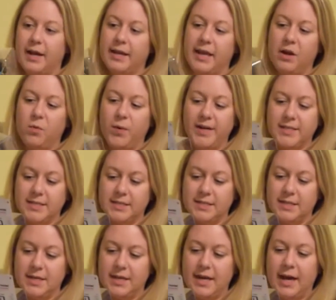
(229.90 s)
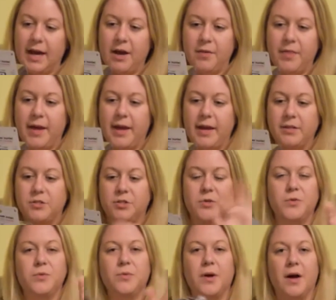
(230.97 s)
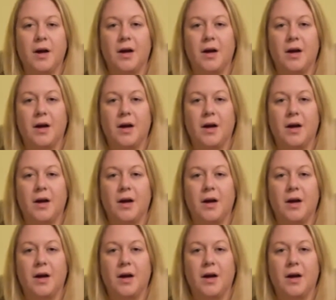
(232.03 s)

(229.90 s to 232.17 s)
I can't wait to see how they do